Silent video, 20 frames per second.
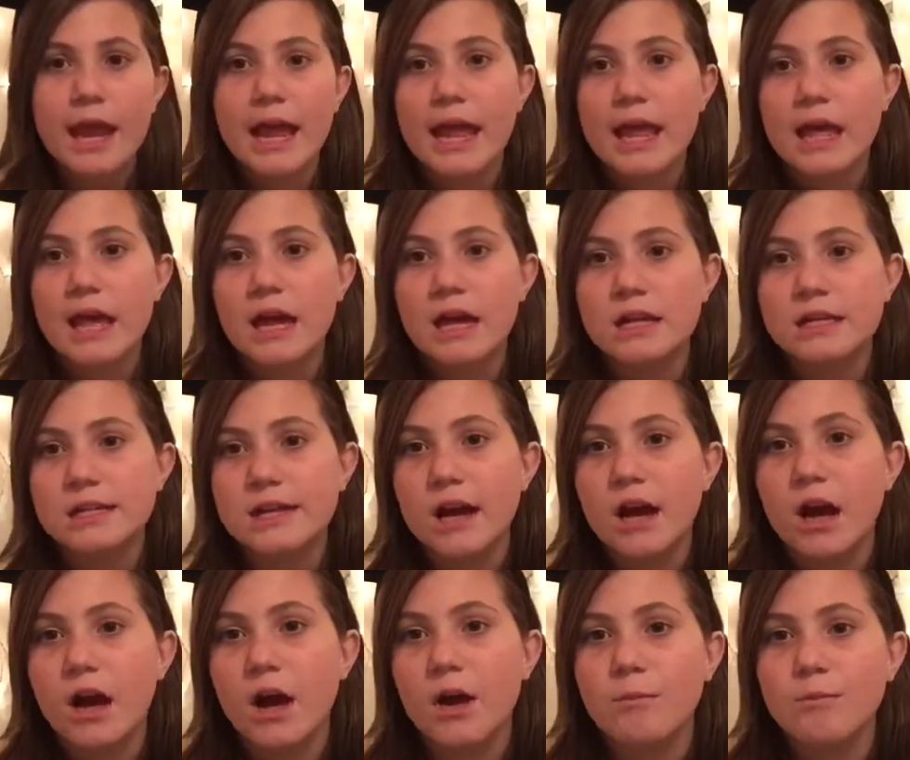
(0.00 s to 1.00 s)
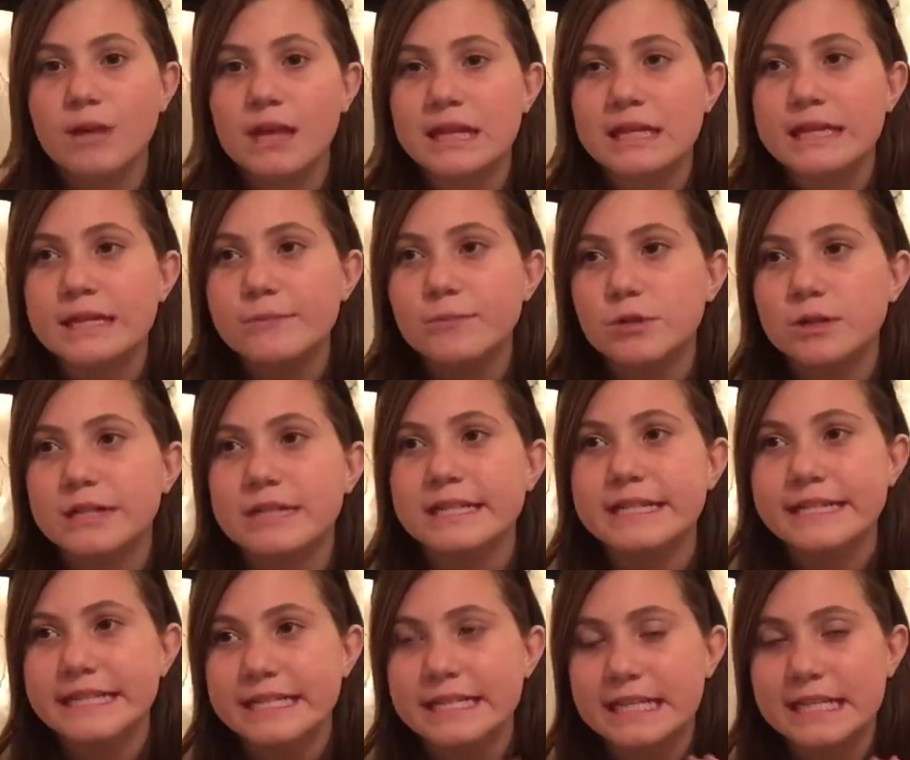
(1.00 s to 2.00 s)
and we ended up going to
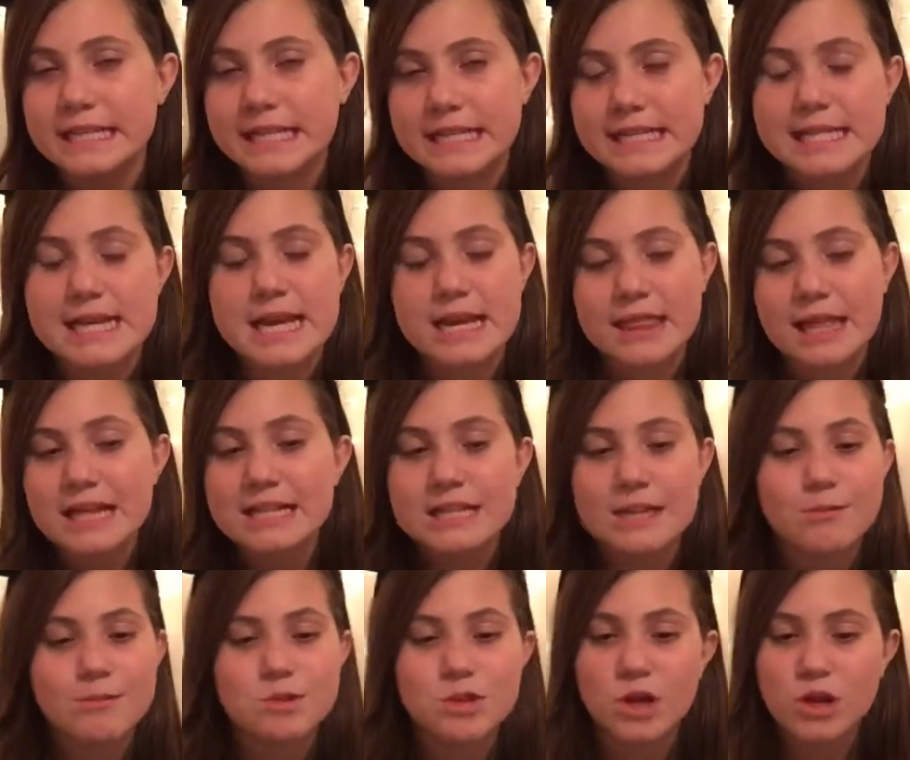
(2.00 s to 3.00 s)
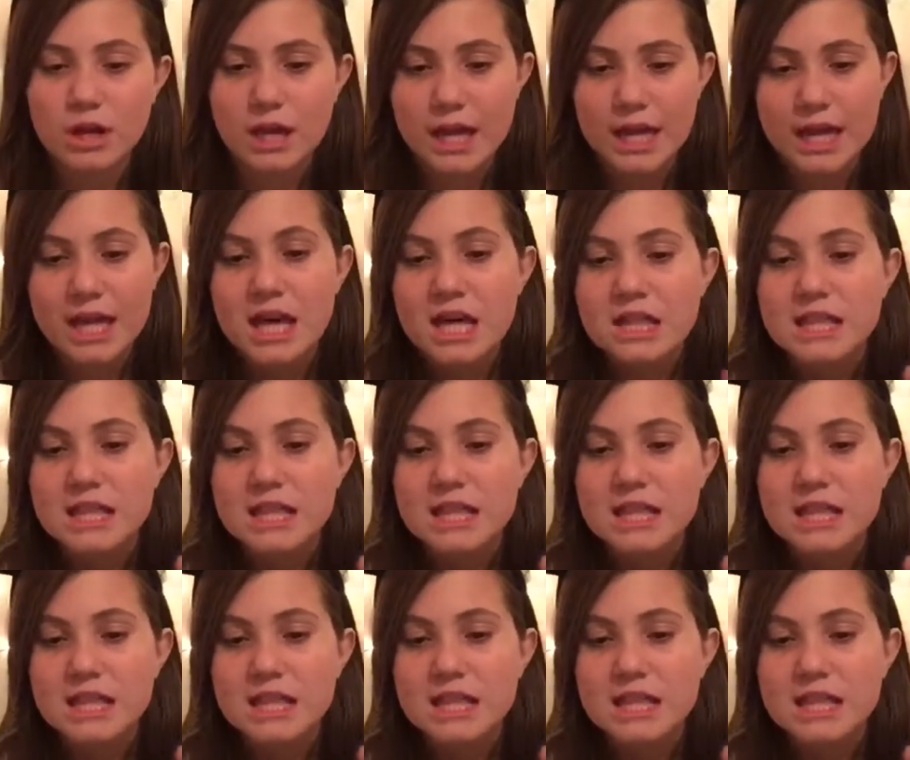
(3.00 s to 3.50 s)
Disneyland that day. That day was all good.